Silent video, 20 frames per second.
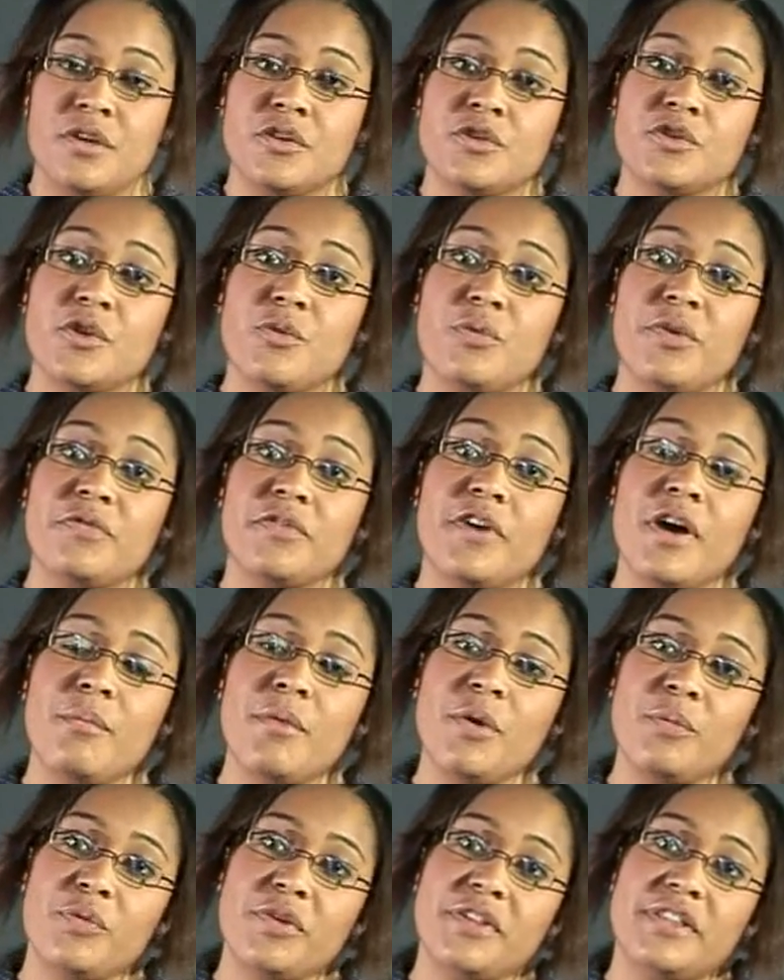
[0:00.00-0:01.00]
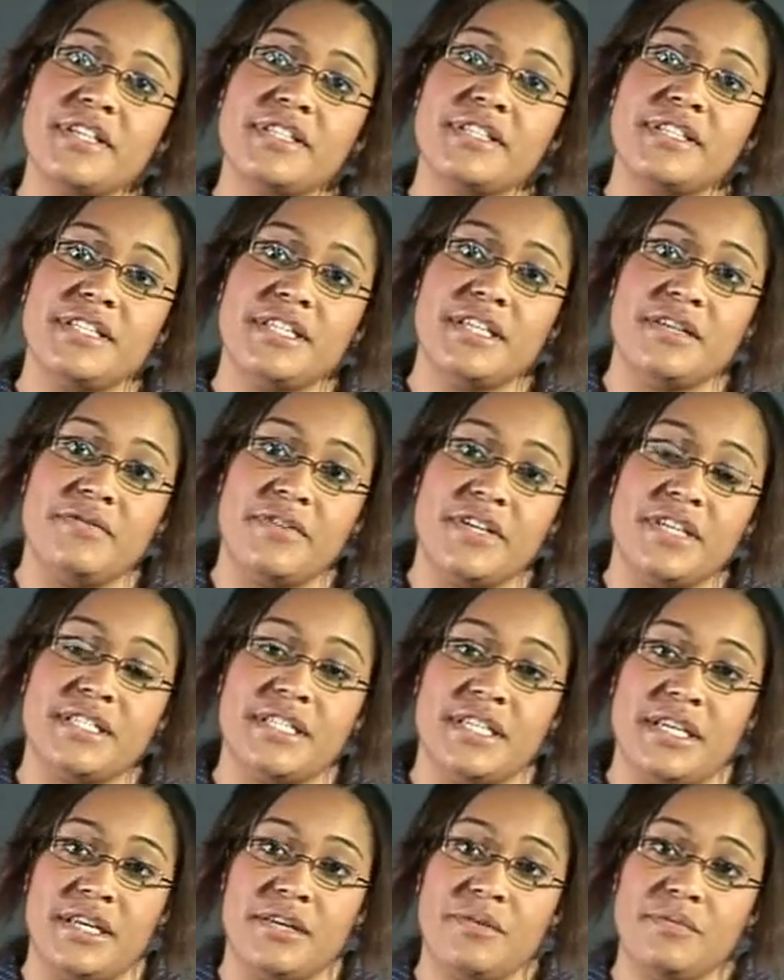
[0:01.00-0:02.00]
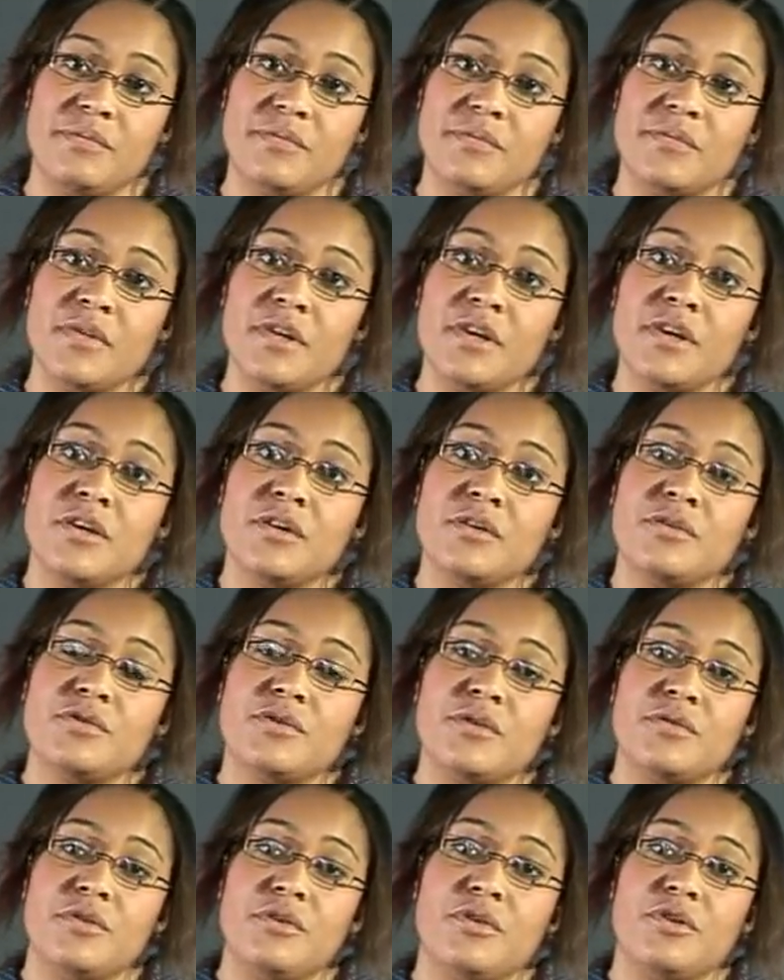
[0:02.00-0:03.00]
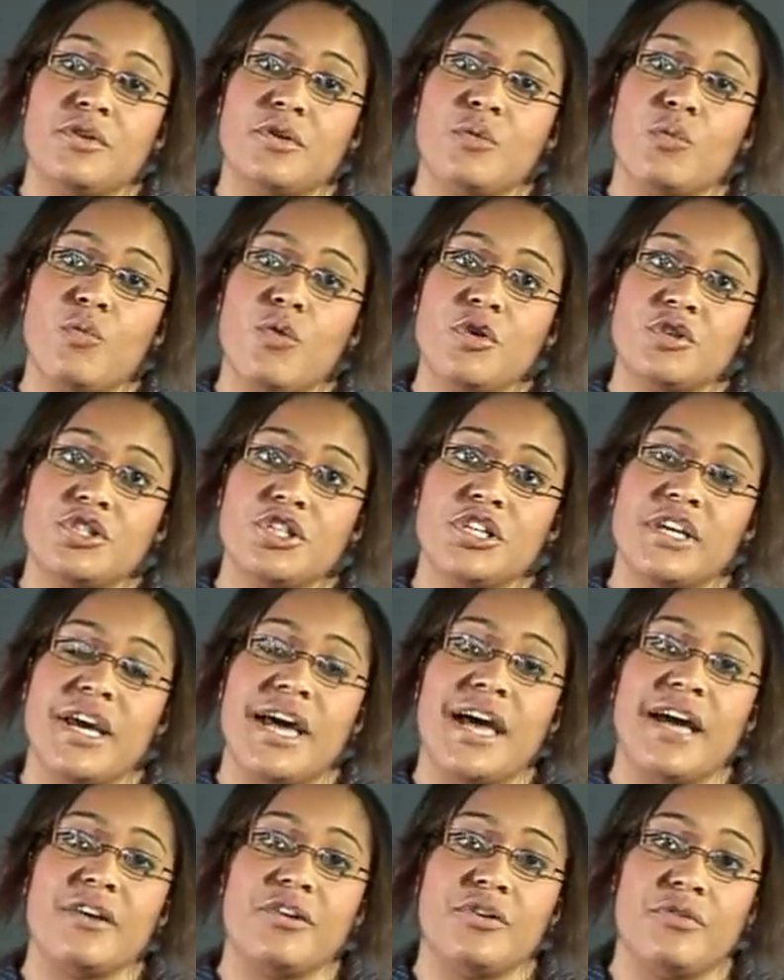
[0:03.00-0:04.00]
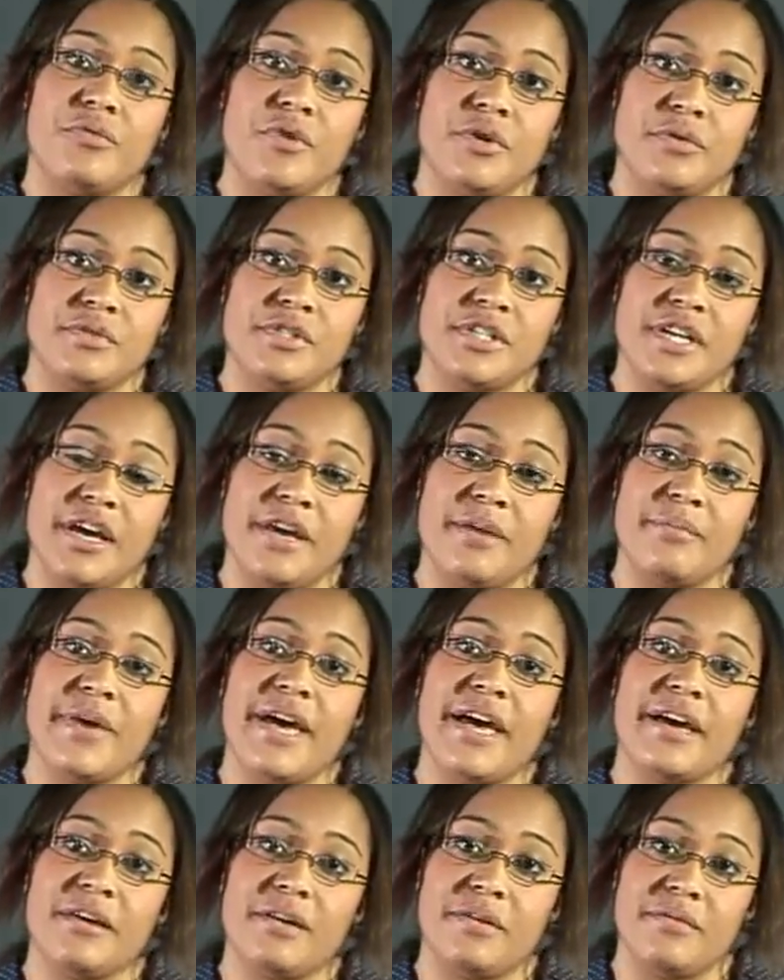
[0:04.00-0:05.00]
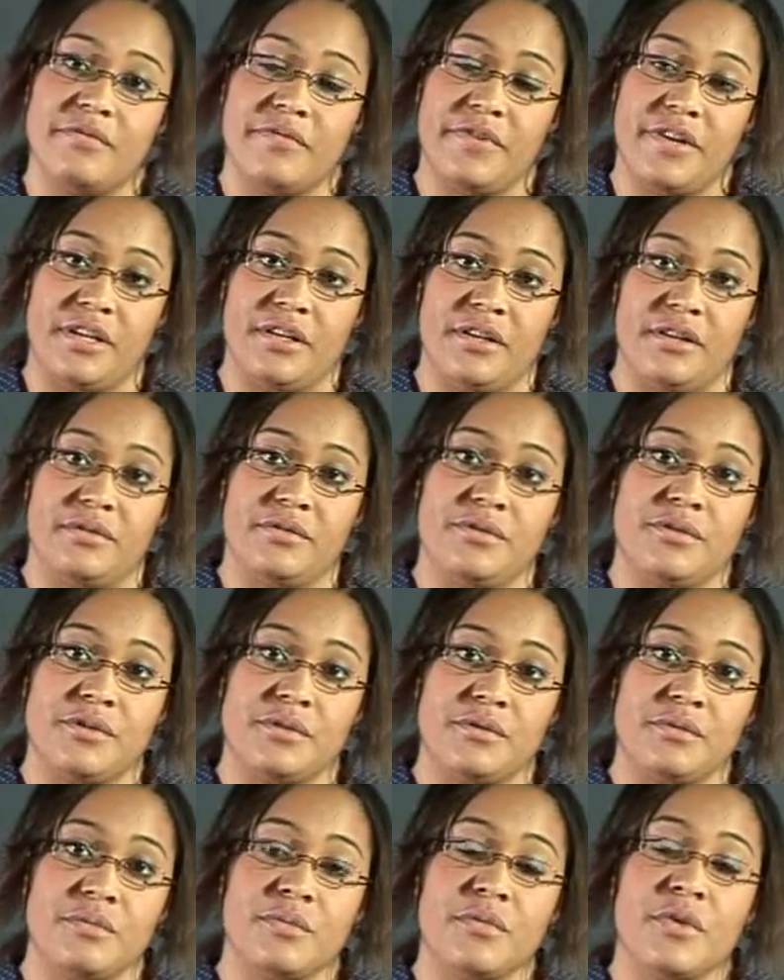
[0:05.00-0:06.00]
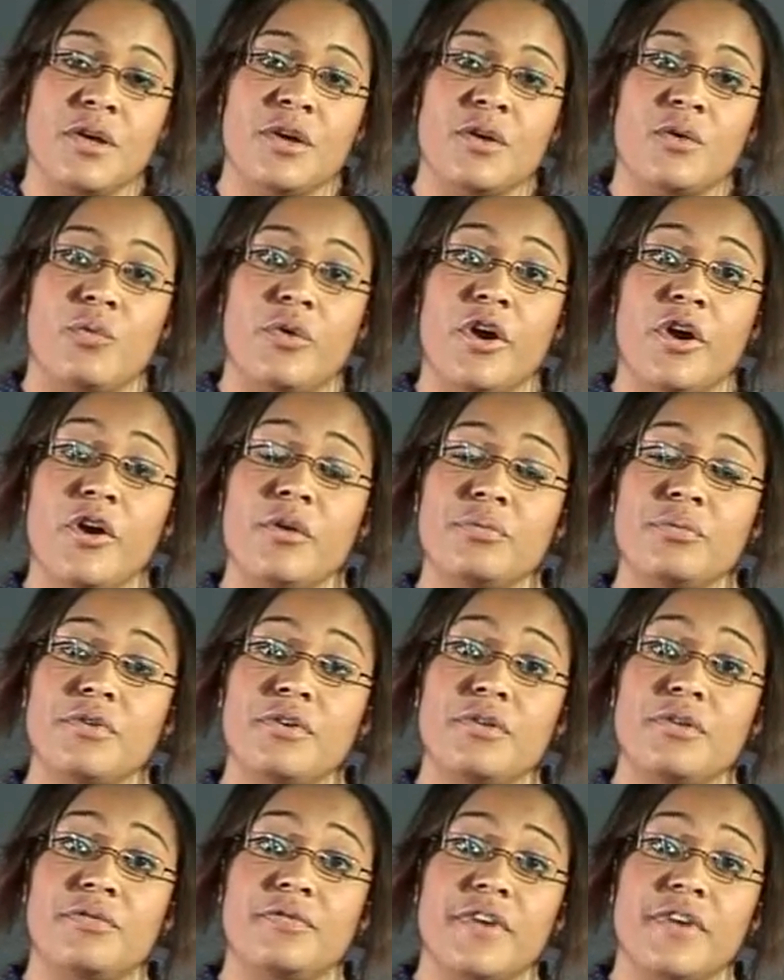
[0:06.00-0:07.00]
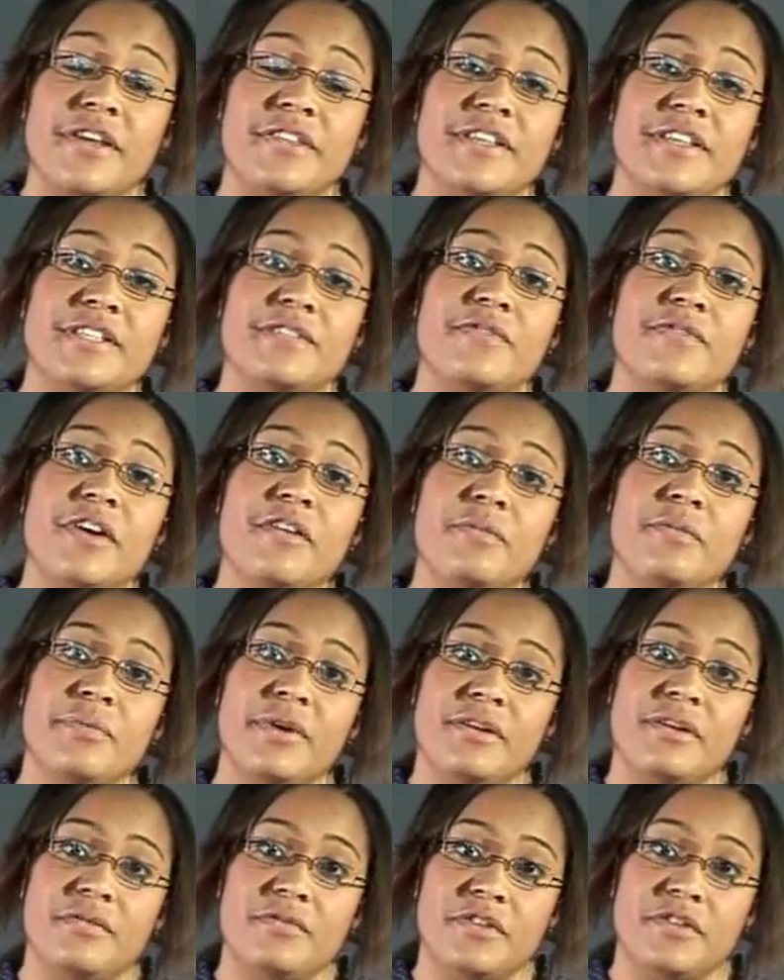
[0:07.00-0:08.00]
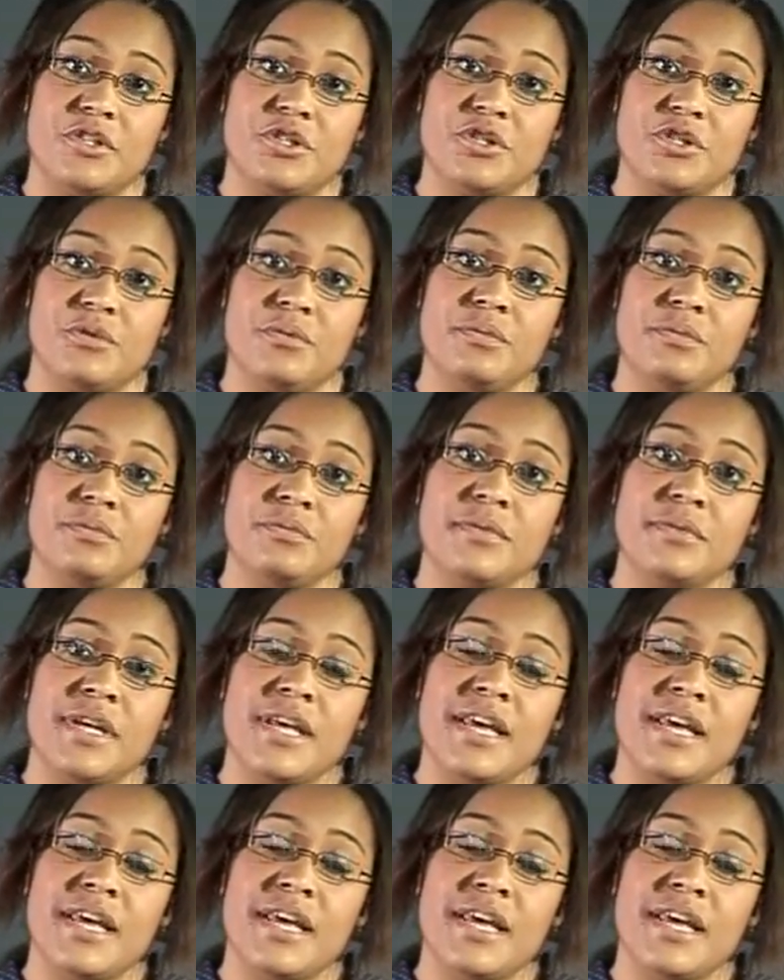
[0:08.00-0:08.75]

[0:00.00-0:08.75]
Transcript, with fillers: So we've come up with this D V D so that you can watch it at your own time and convenience. We hope that you find this very beneficial